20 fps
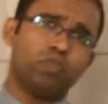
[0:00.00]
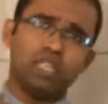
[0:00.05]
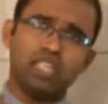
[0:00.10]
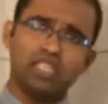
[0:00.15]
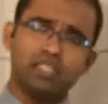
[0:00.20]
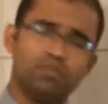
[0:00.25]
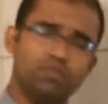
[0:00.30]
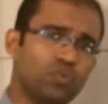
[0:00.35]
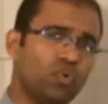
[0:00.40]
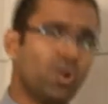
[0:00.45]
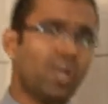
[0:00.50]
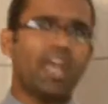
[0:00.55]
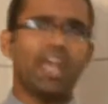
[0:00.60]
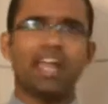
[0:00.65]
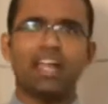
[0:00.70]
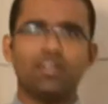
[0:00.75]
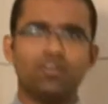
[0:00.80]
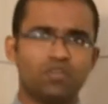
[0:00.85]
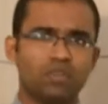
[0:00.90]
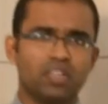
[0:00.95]
please move
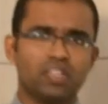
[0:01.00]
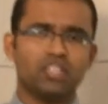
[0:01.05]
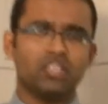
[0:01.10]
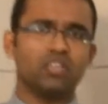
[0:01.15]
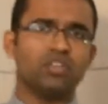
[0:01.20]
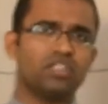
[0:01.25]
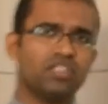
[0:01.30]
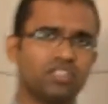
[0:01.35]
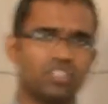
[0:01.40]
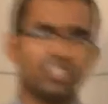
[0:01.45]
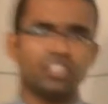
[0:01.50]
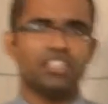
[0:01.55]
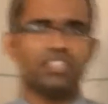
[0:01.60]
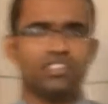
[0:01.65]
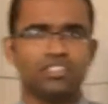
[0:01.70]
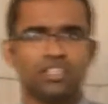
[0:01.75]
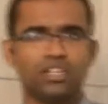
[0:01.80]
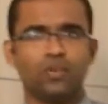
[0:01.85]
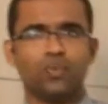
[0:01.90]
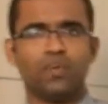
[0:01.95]
ahead with your
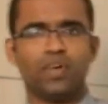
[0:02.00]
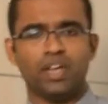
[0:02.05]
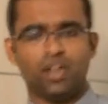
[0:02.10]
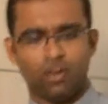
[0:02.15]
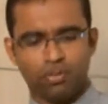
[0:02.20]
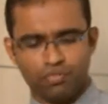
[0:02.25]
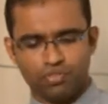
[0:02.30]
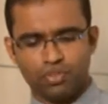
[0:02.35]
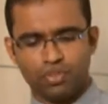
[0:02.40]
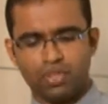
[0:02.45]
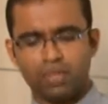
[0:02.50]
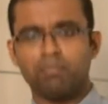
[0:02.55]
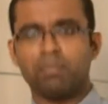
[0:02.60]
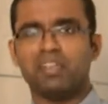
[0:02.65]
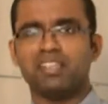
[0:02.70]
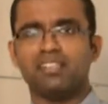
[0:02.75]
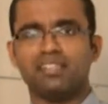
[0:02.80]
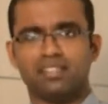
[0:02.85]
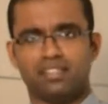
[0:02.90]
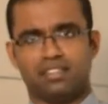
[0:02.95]
traditional way of doing
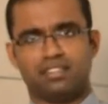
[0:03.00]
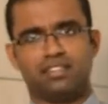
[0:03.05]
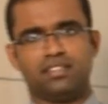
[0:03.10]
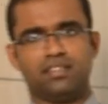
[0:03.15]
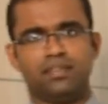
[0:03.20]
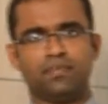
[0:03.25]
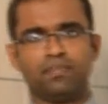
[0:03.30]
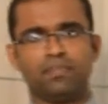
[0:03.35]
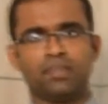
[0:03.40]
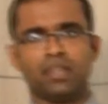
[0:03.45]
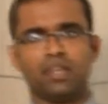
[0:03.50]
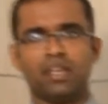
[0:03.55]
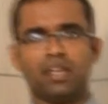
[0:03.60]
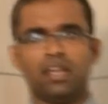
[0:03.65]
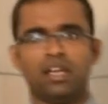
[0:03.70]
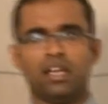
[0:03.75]
business.